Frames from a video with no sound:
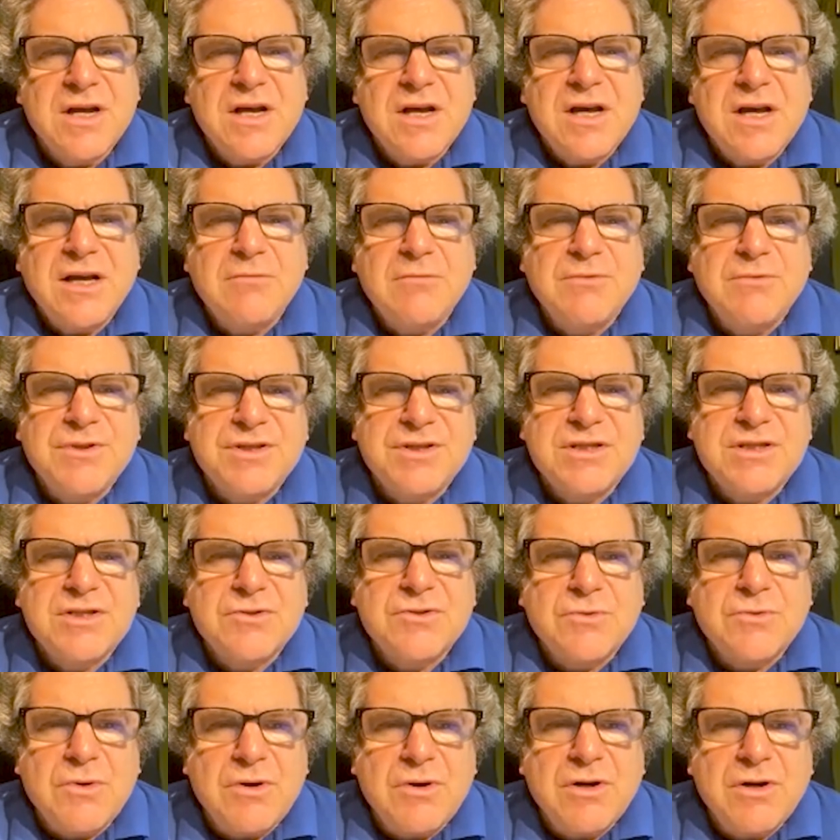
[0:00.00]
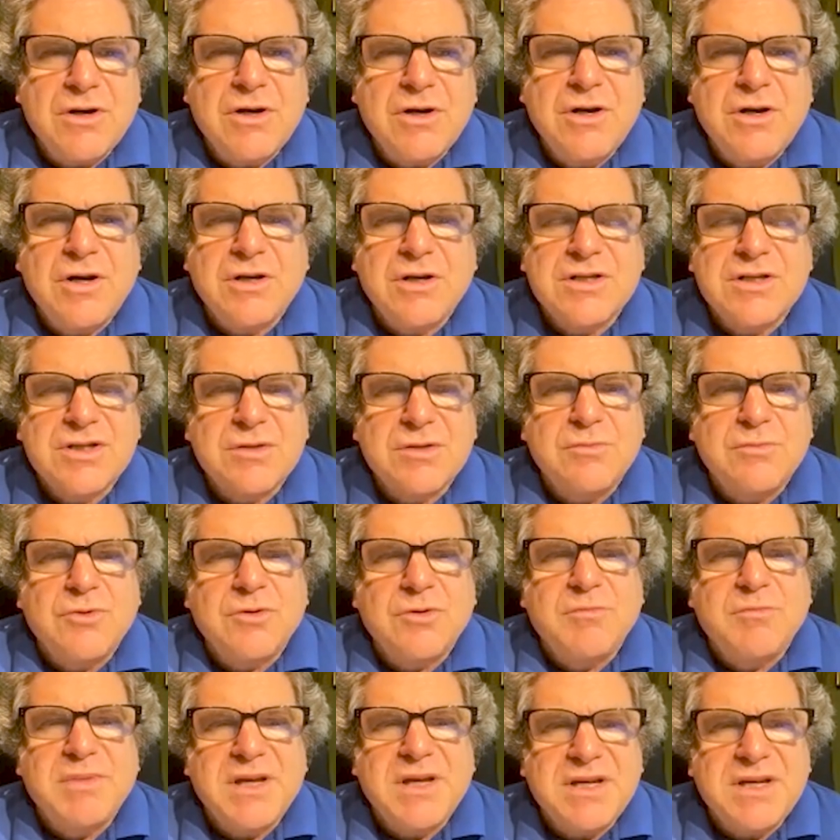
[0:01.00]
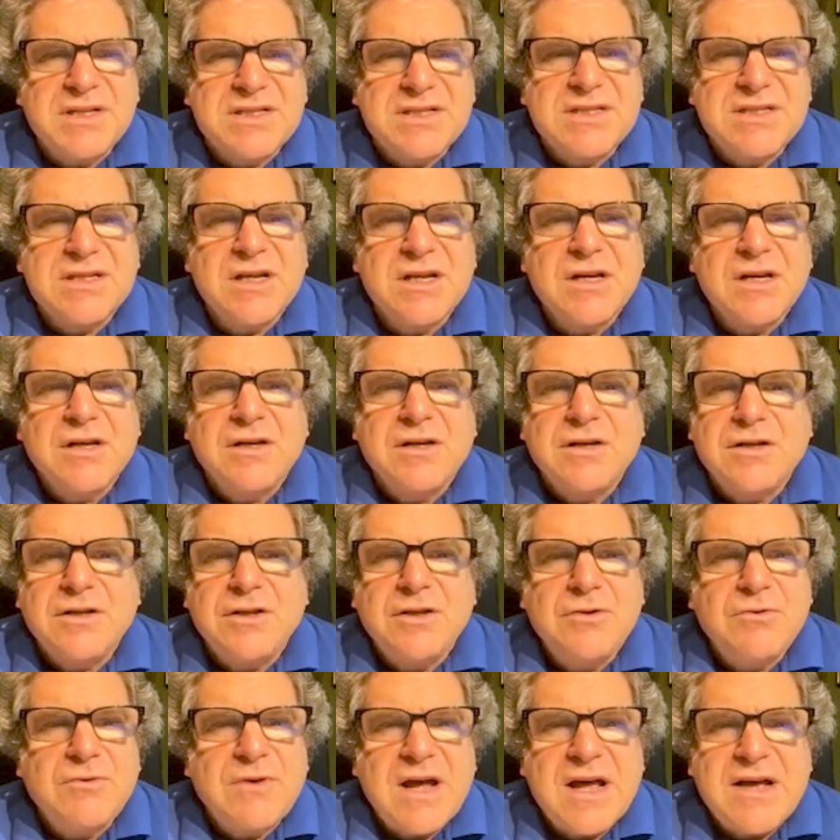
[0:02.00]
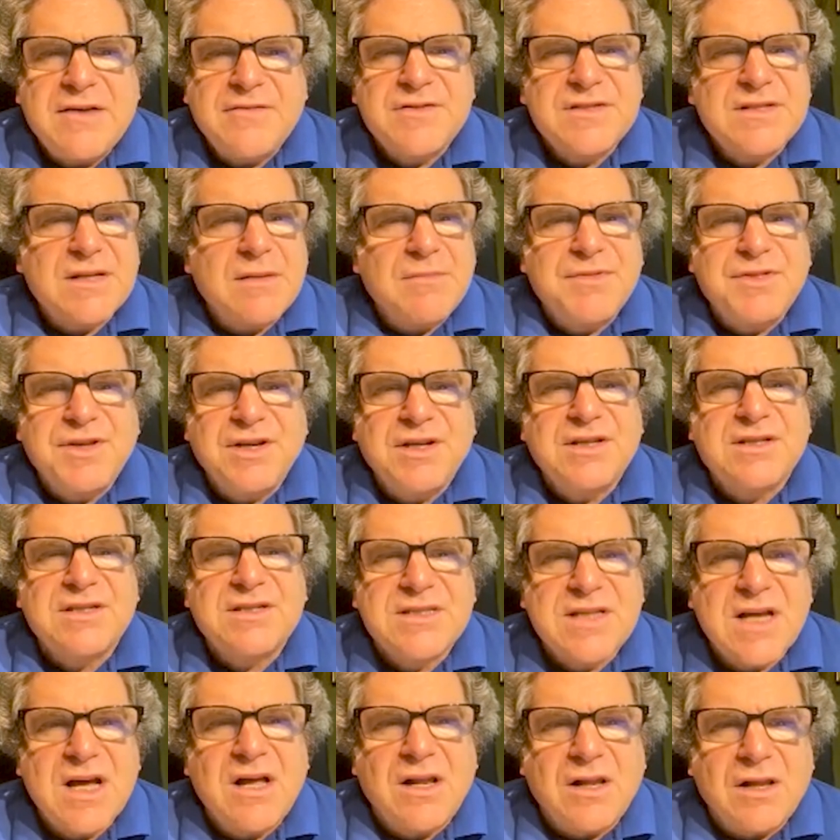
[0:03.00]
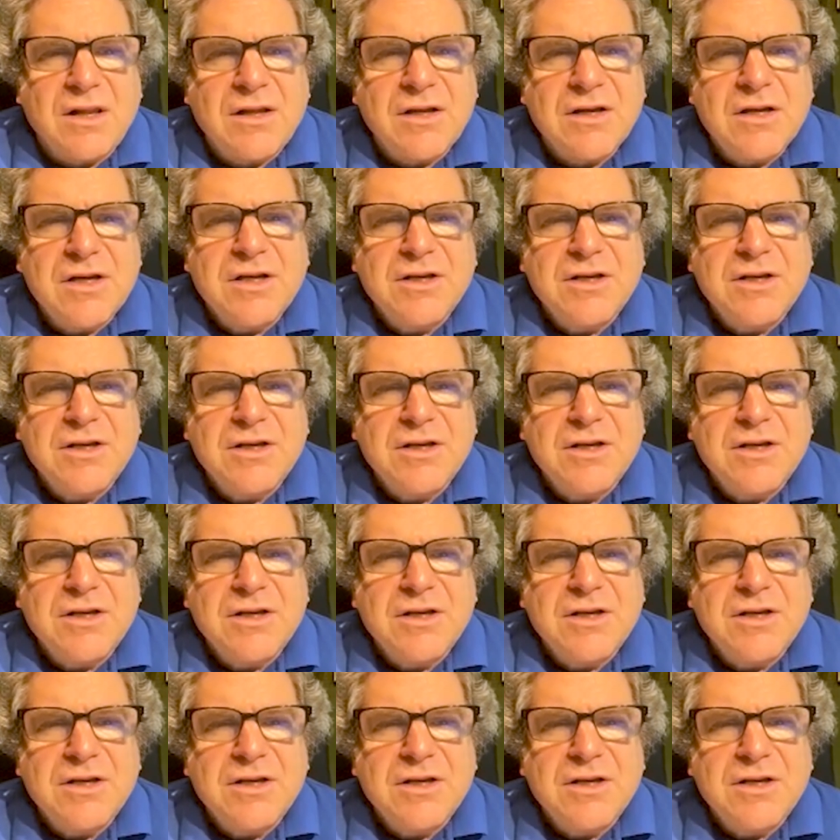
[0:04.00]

And with a strong customer base, you have something to sell.